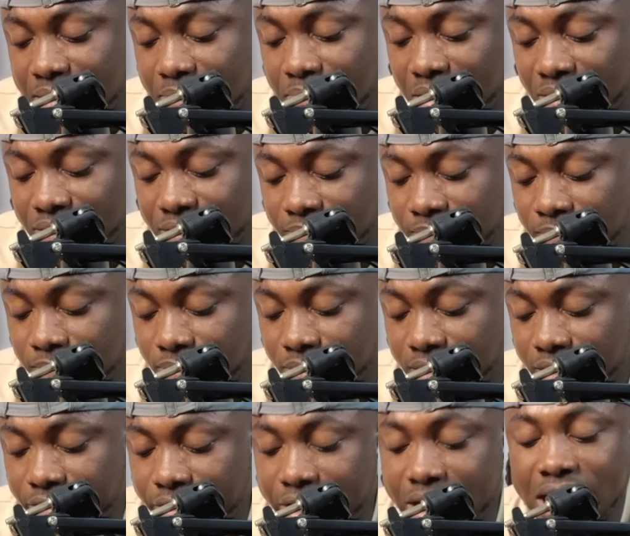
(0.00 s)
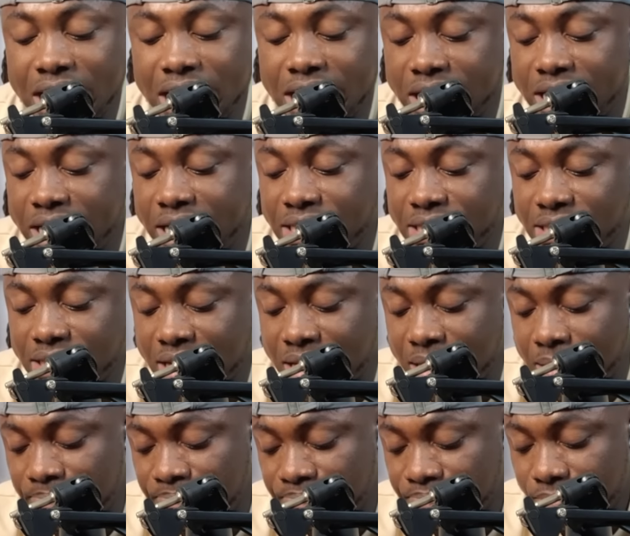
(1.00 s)
but really didn't,
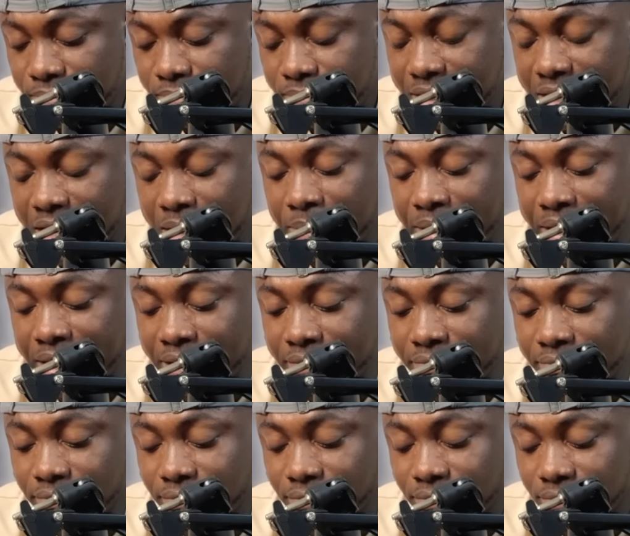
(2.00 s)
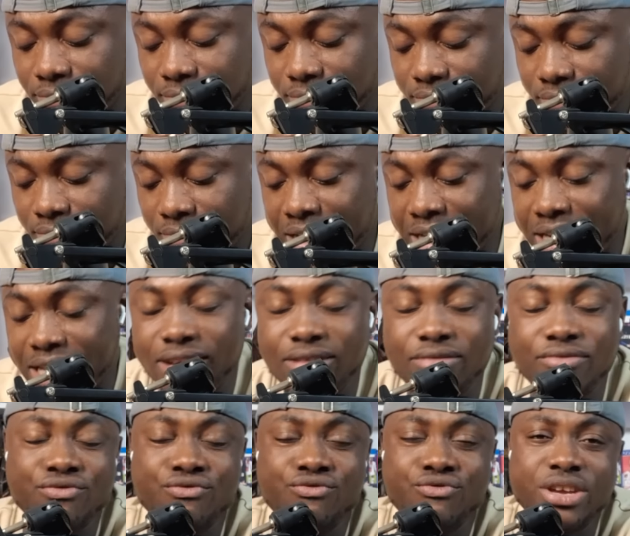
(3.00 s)
they
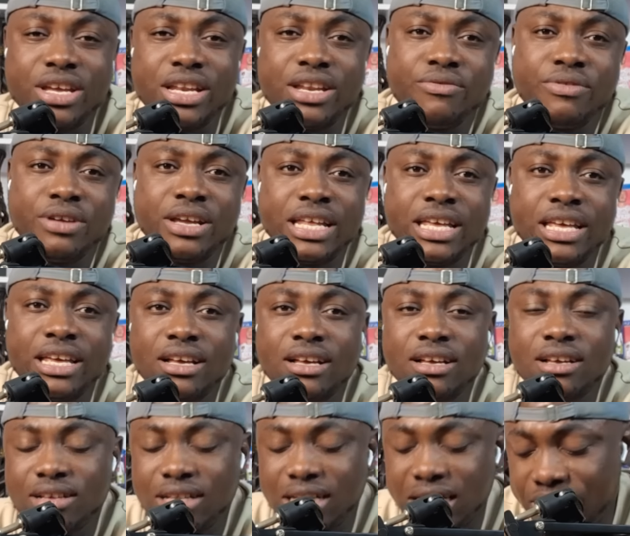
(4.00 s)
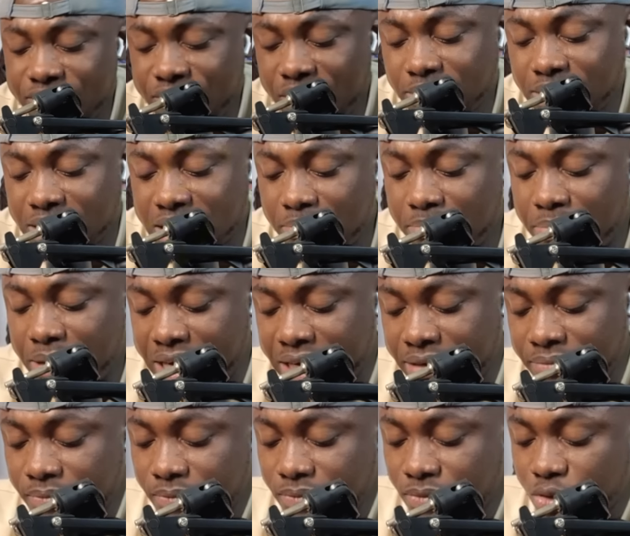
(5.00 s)
didn't really, really live up to the
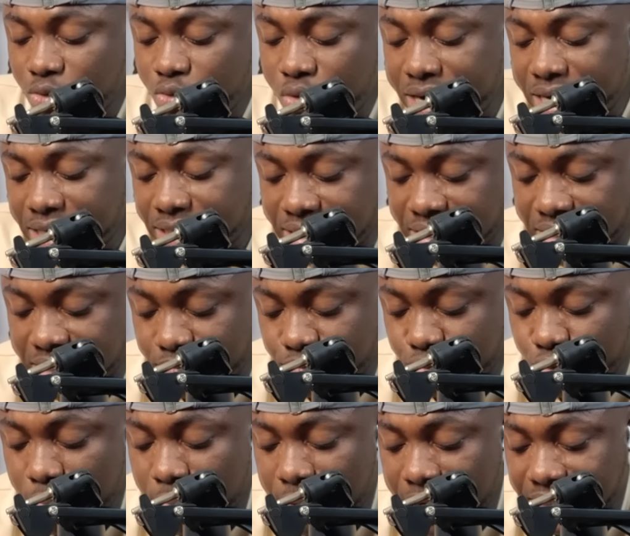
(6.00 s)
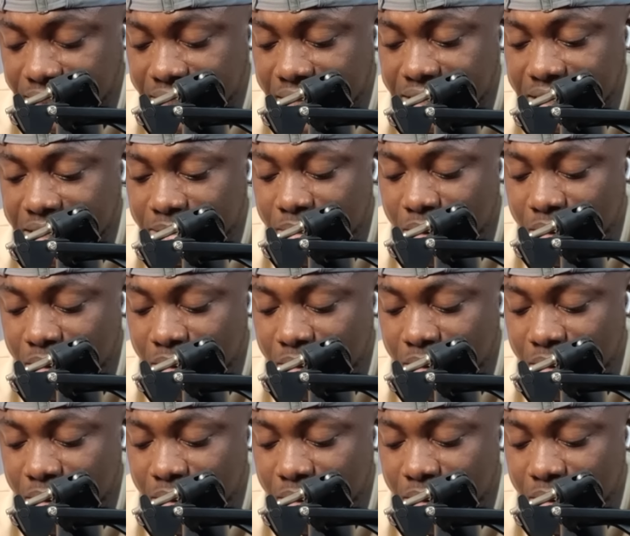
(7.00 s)
billing when the season proper started.